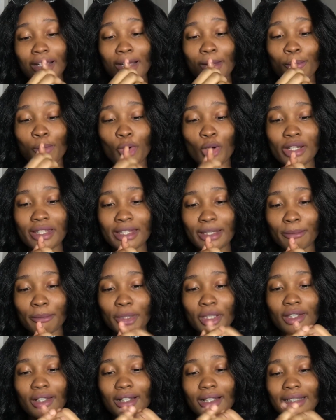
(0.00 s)
Boards and
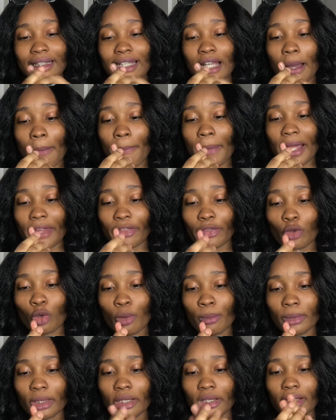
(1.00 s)
Beyond,
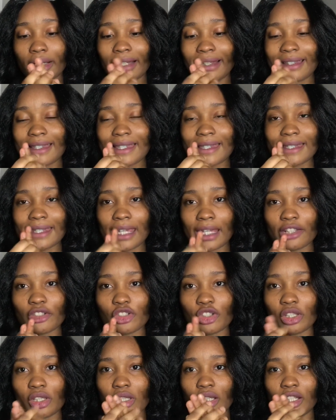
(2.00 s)
Pathoma,
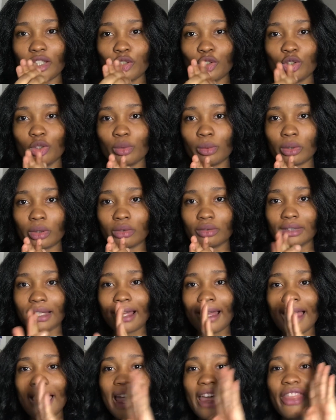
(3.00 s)
Sketchy, and Uworld.
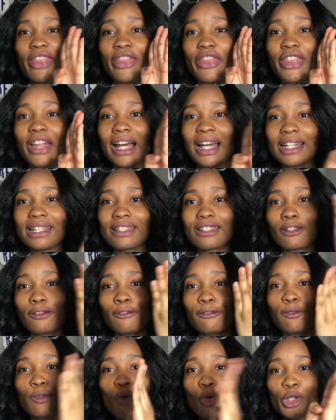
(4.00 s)
That is the
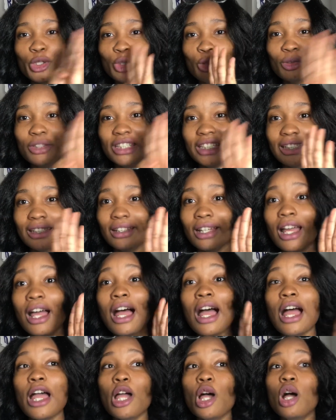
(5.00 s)
4 you need.
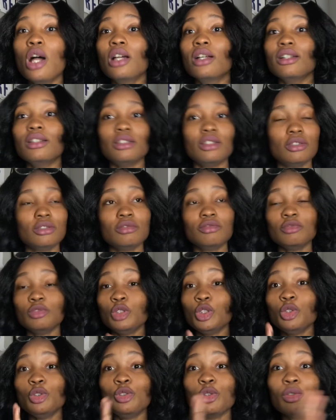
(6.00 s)

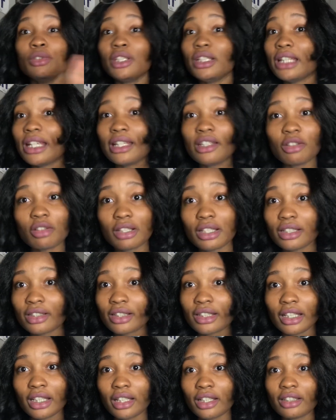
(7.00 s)
You don't need any other
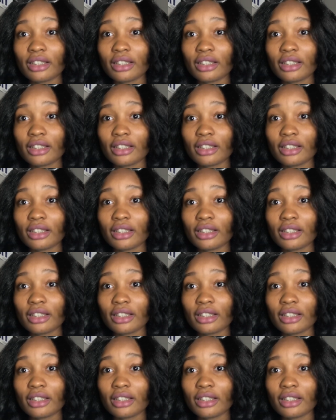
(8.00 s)
thing.